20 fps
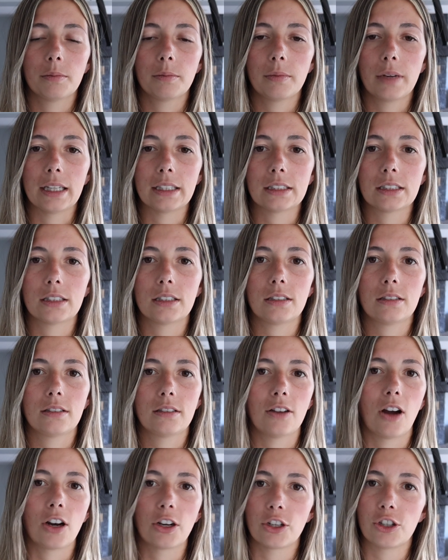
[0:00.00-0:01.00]
It's
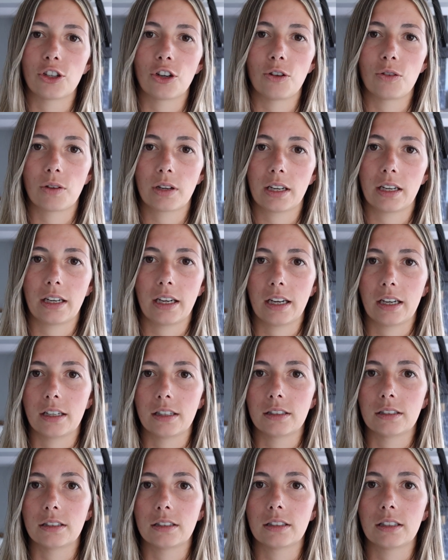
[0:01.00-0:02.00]
not a joke,
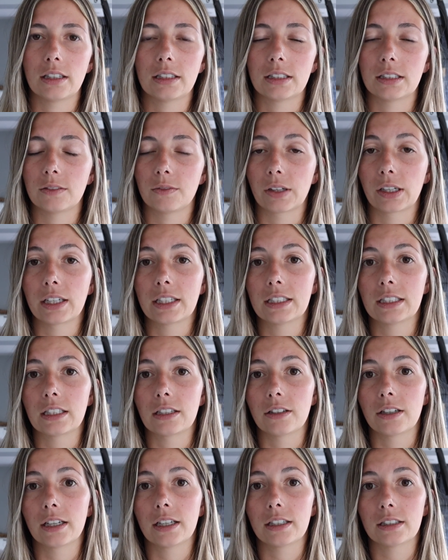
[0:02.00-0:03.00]
and it's a very
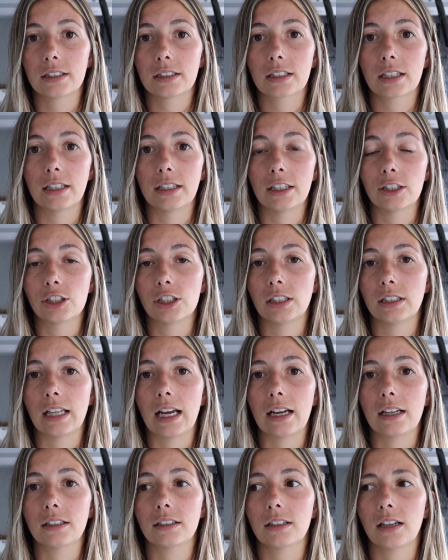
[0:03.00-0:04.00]
serious condition
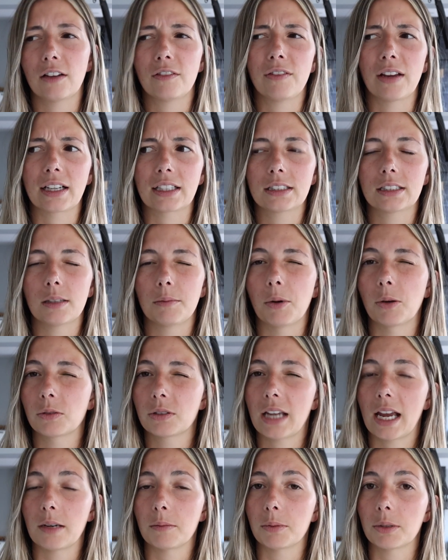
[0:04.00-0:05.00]
that affects about
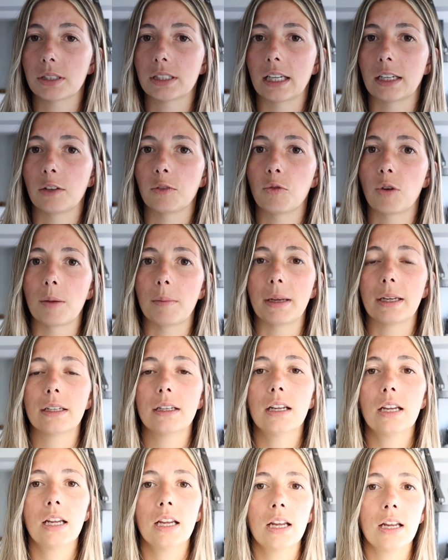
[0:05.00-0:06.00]
10% of
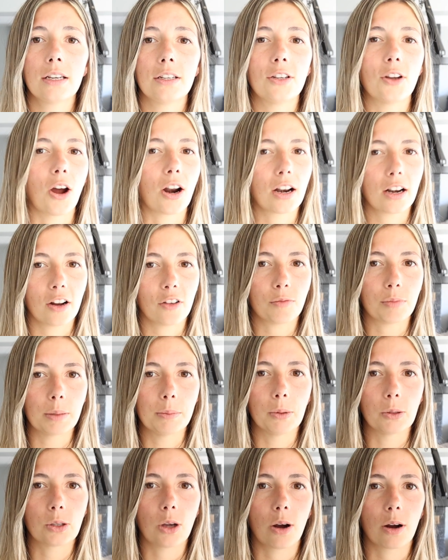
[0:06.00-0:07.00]
women. Not enough
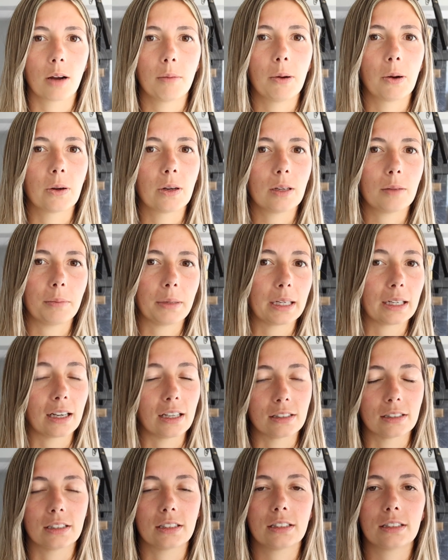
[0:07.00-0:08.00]
people talk about it
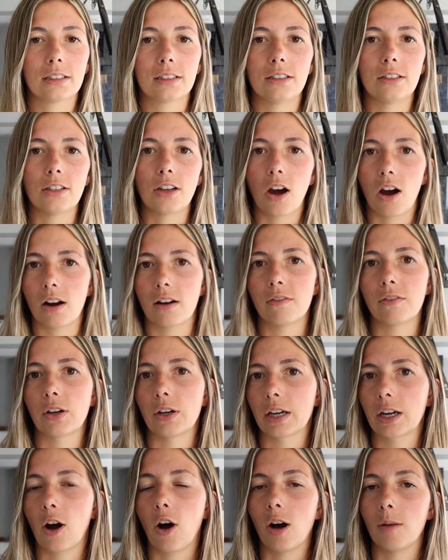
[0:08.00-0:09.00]
because it's not a
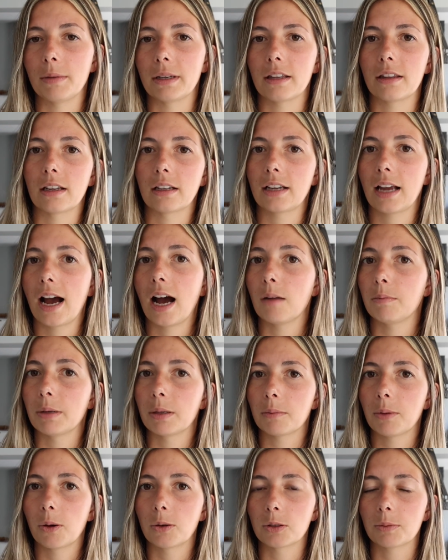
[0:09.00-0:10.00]
very common thing to
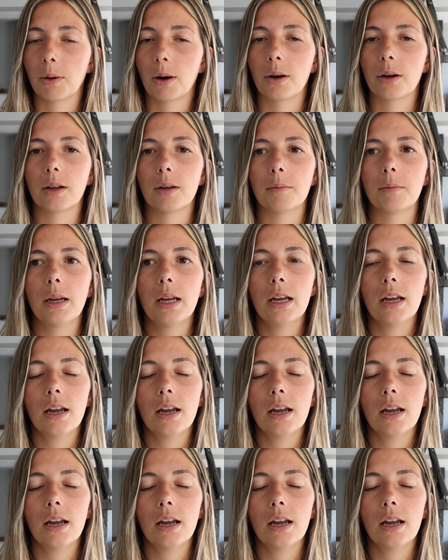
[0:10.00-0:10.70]
happen postpartum.